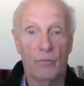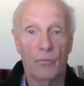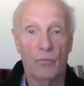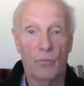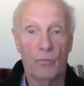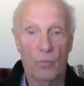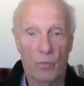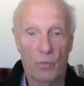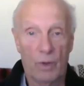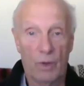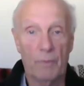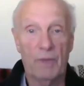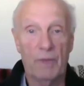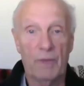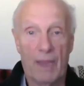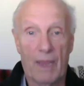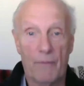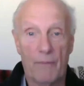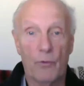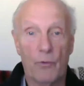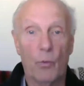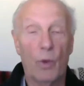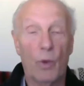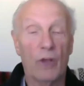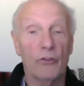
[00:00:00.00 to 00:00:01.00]
it became
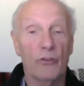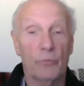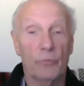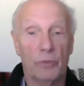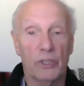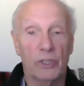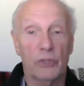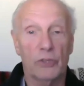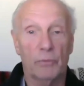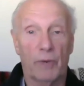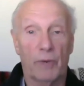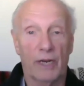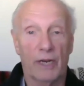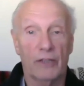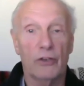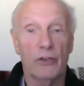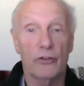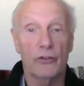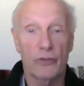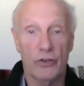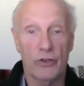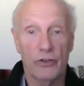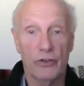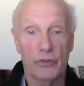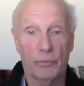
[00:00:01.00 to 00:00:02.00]
the Wellsprings
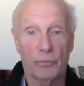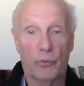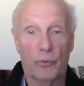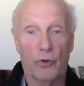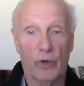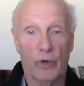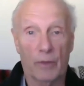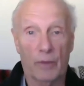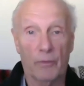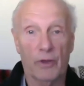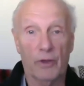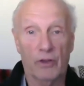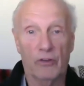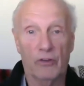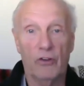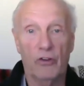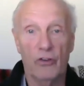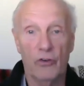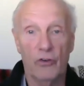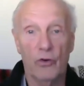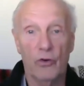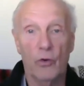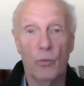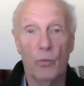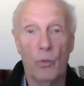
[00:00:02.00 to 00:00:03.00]
Practitioners Program, the
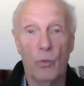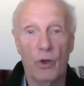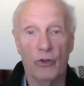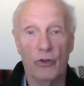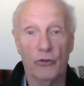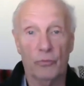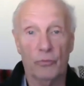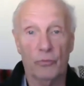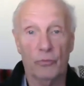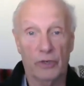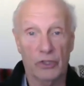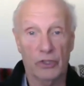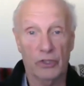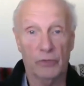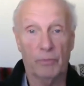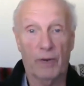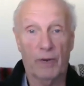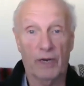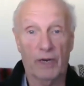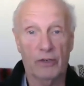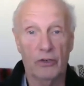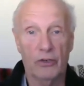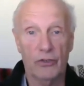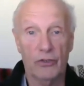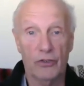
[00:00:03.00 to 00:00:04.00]
Continuum Wellsprings
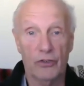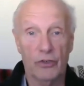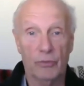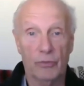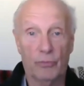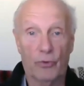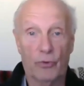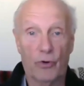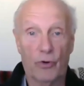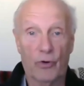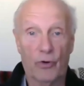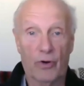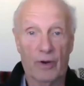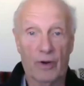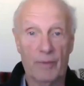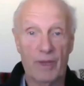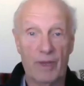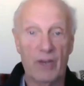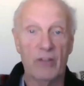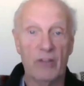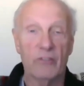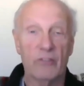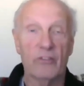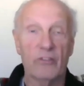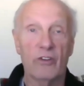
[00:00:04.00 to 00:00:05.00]
Practitioner Program.
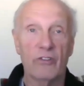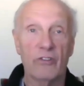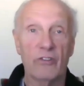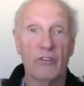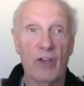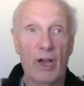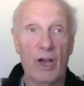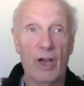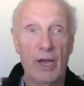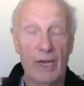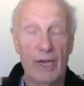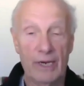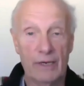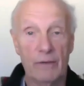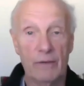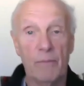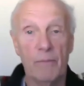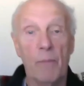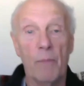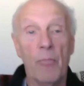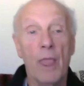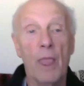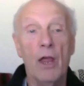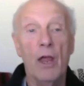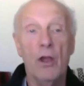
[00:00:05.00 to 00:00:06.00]
And its design
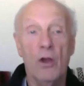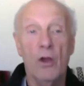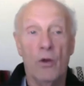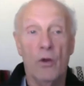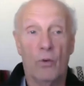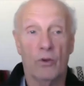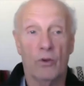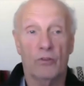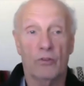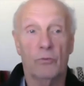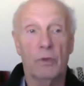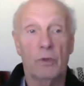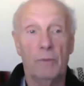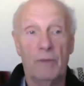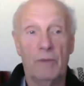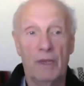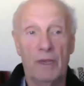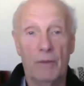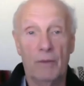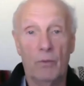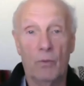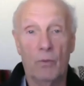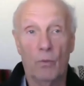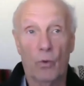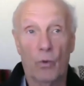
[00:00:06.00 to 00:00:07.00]
was
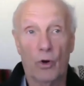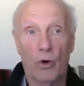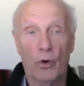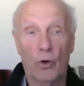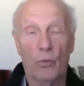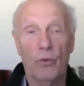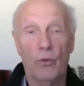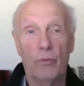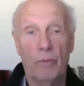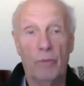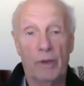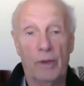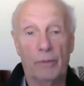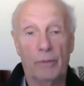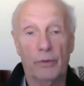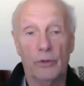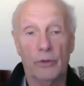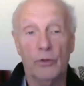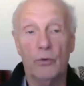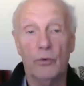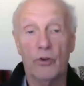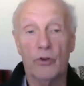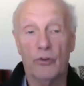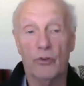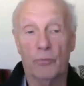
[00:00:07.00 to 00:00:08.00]
to work with people
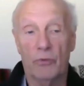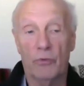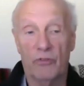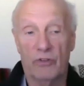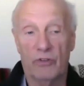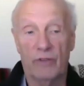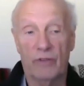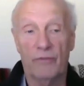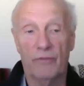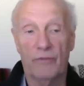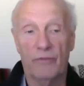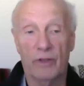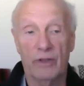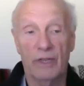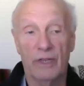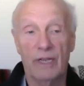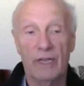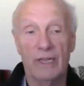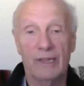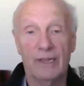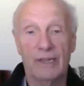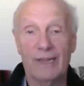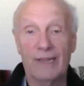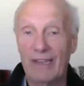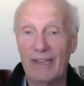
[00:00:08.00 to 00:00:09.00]
who were specifically
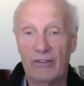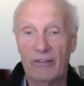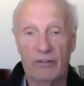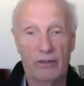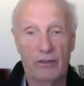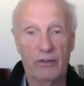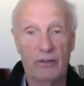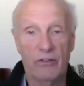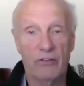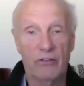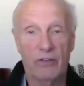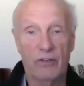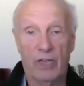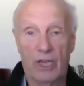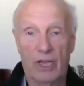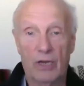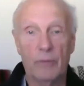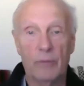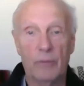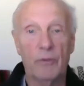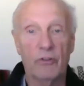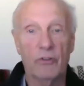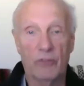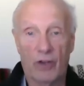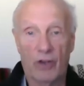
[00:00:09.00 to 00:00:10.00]
licensed in a
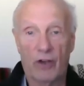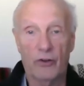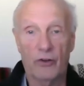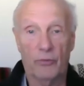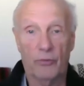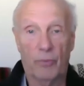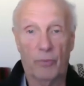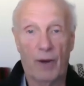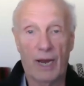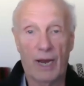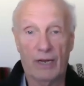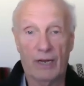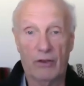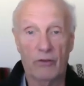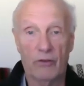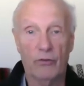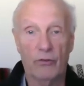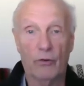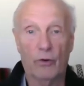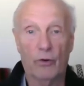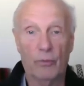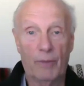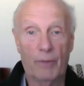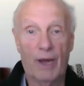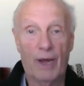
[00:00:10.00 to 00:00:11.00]
massage practice
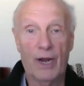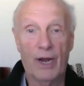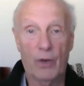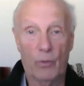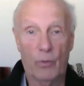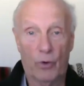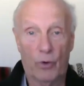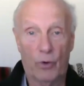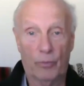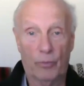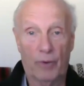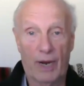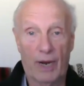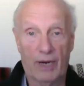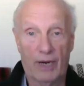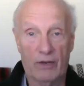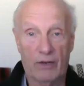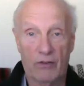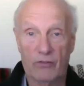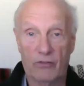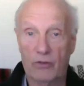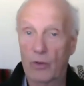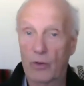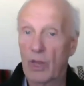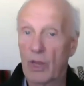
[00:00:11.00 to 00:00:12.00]
or a bodywork
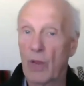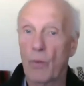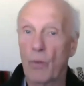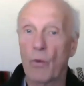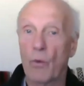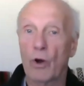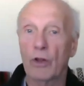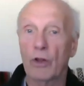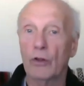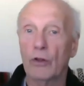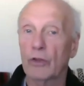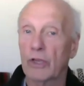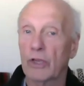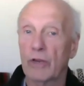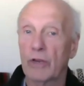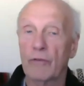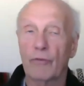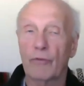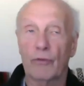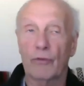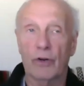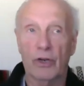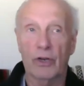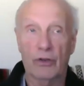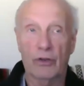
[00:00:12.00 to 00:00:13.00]
practice. So they weren't looking
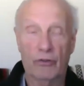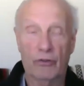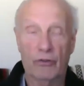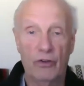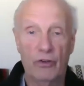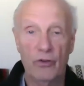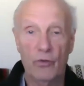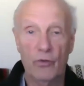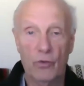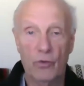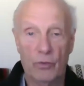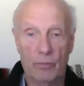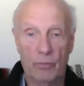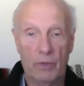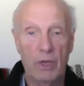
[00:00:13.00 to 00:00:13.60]
for a Continuum